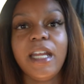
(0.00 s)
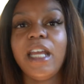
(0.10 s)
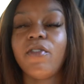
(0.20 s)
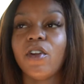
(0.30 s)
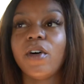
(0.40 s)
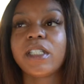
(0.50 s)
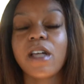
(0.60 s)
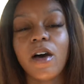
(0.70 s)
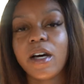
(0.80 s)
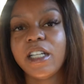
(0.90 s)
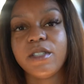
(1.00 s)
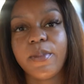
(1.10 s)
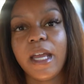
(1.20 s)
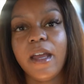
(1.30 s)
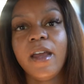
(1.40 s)
even though it's called
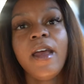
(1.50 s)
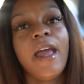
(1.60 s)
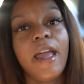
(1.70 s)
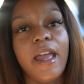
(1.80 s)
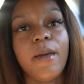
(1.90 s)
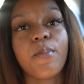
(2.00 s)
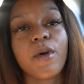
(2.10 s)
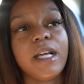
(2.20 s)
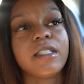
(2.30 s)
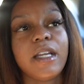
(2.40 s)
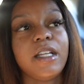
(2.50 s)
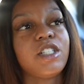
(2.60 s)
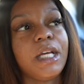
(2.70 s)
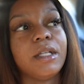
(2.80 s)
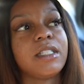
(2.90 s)
contraband in prison and
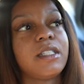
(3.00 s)
jail and